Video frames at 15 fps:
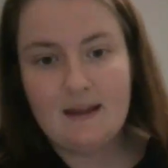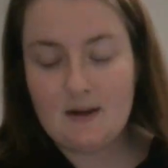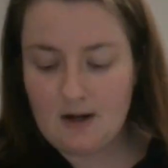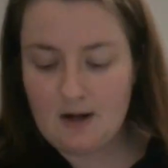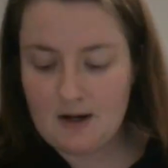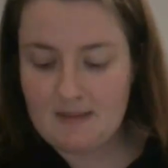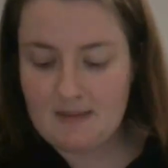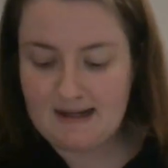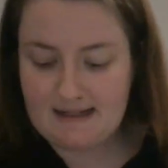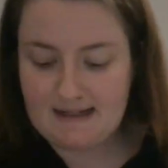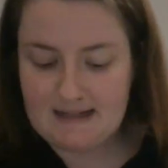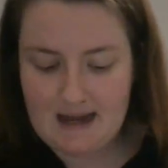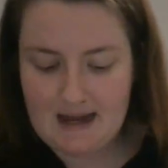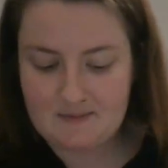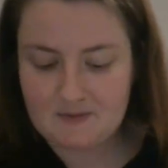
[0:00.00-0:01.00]
There are many
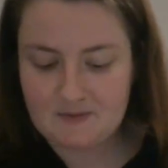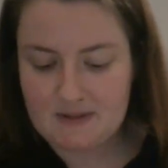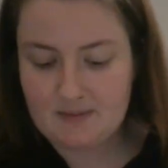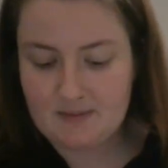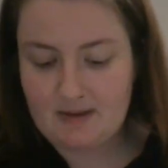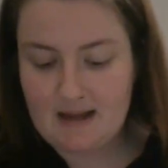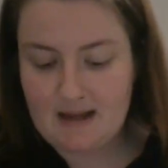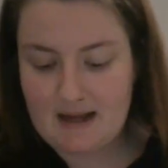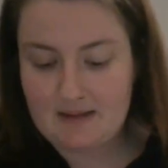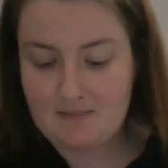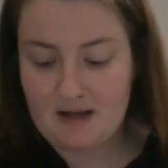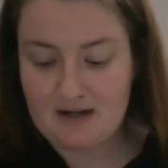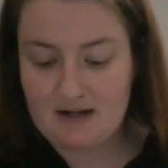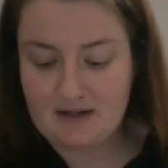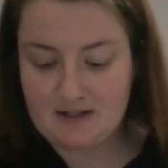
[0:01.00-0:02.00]
times when applying
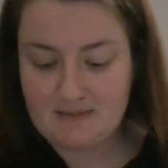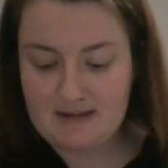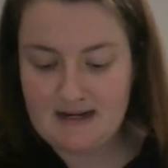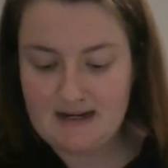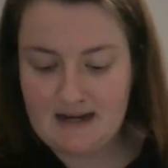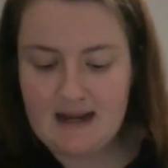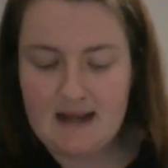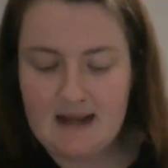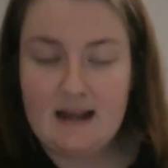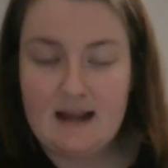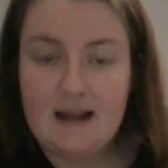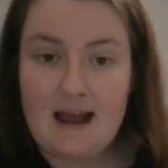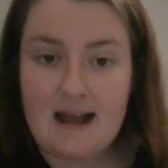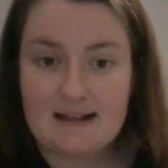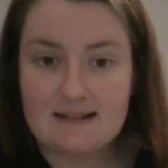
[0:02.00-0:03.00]
punishment
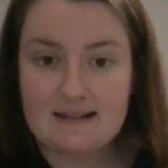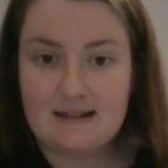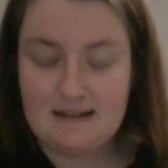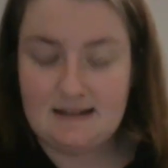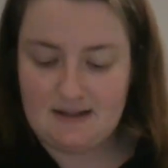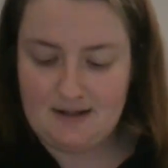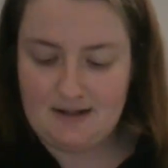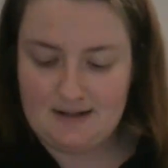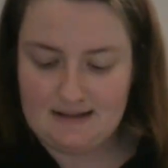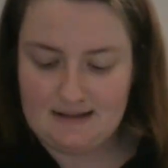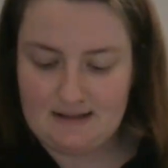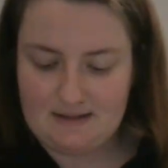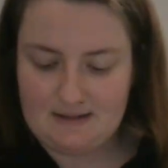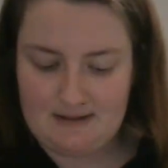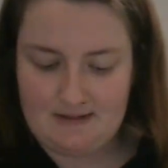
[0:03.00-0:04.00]
accidentally
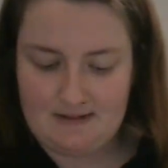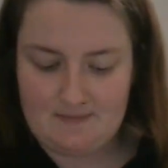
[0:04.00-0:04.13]
turns into